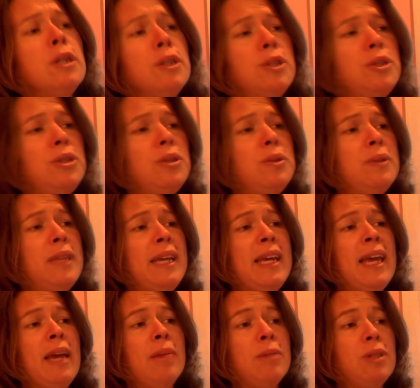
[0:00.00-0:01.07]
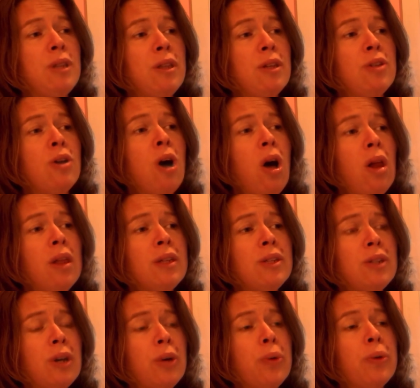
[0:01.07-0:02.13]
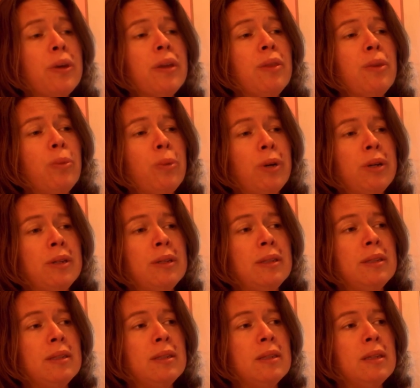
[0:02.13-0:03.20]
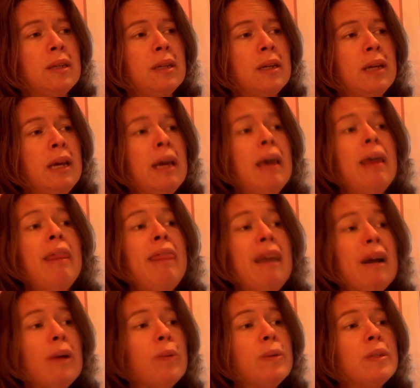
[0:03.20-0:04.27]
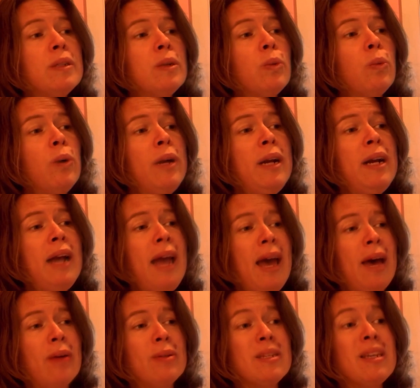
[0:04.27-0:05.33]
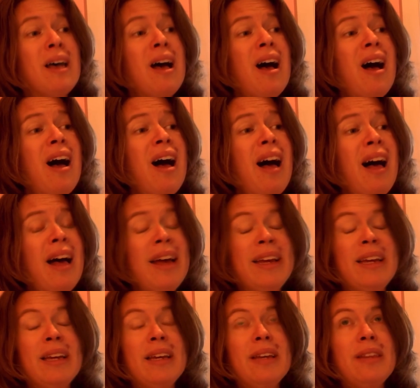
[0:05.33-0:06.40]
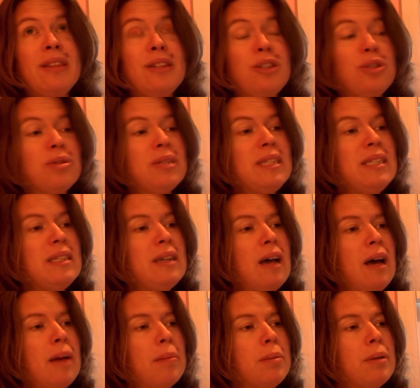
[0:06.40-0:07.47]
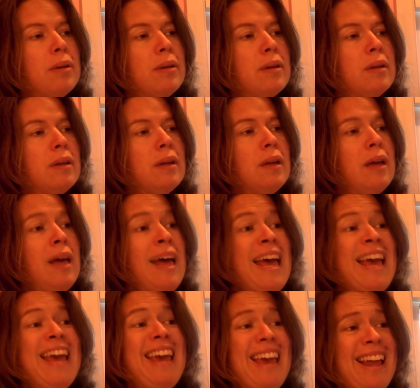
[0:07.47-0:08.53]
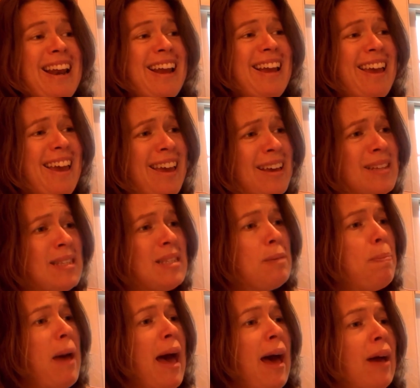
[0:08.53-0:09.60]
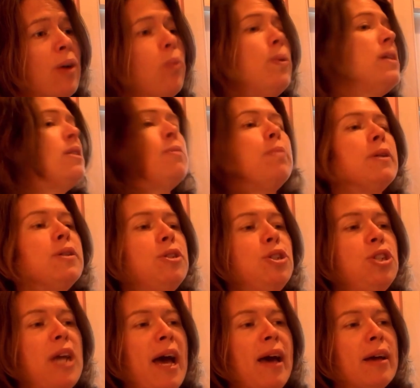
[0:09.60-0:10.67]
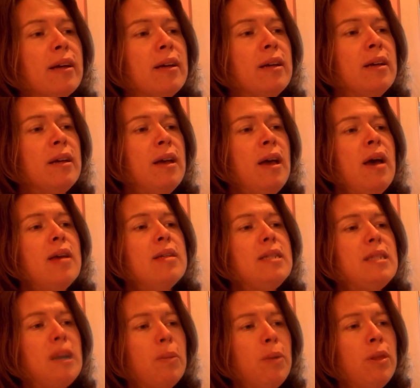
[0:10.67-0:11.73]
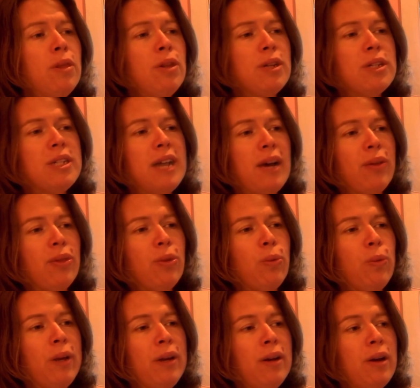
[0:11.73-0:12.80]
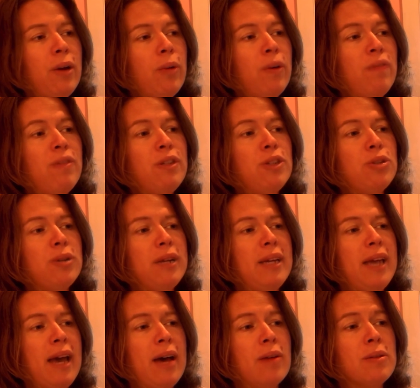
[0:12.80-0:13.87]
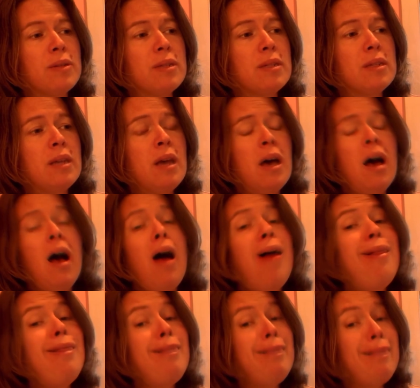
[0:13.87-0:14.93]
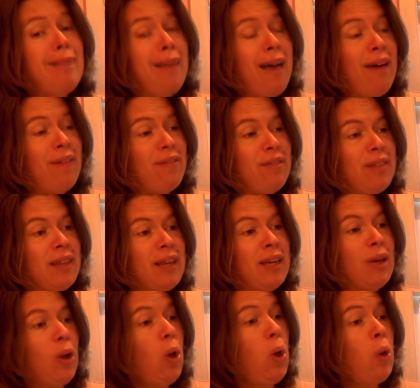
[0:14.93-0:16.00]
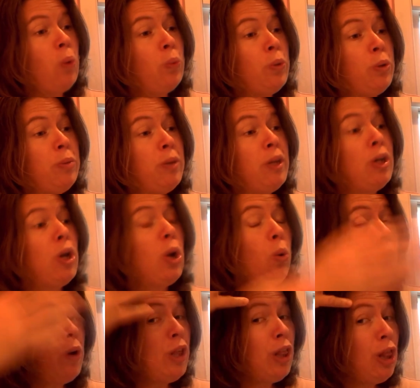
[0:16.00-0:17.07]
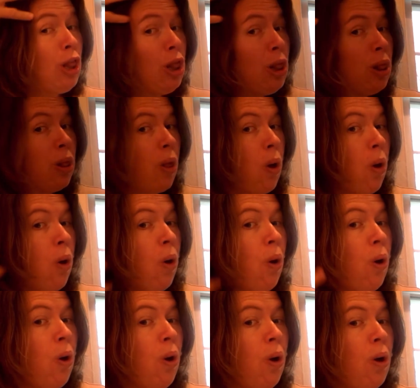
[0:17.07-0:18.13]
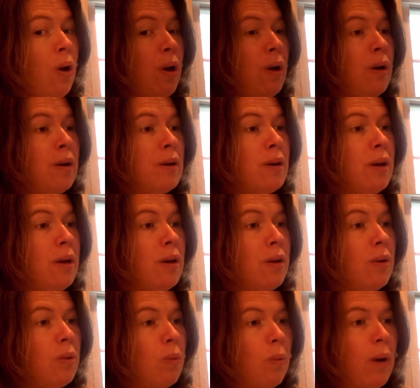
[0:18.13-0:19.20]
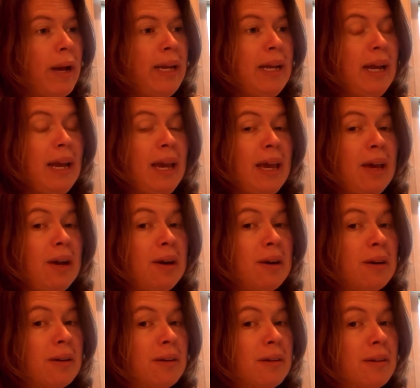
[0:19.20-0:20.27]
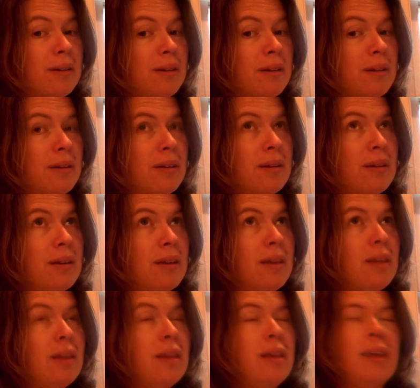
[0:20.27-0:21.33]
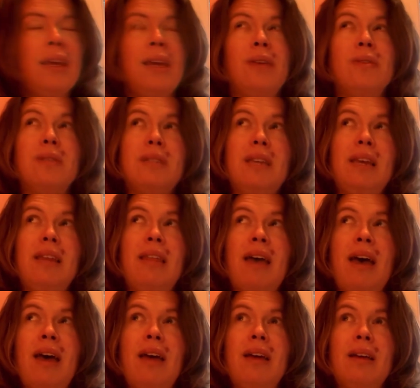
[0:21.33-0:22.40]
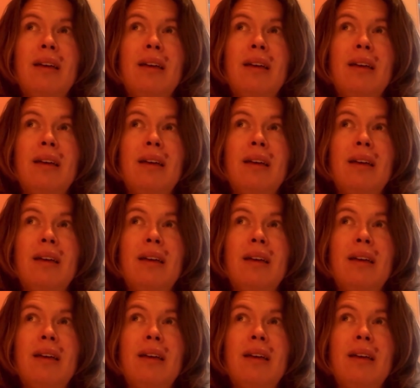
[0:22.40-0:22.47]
Soon they came to the tallest oak in the woods. There was a wooden house high in the treetop. It is back, whispered Jack. Someone looked out the window of the treehouse. A lovely old woman with long white hair. Can you see that?